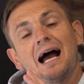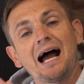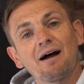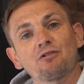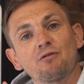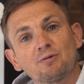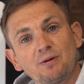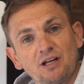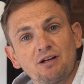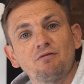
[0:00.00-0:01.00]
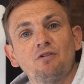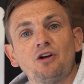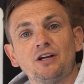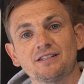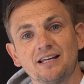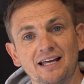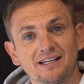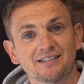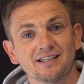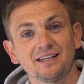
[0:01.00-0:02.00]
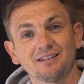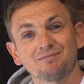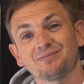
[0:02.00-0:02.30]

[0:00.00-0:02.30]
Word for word: after it's been converted to A C.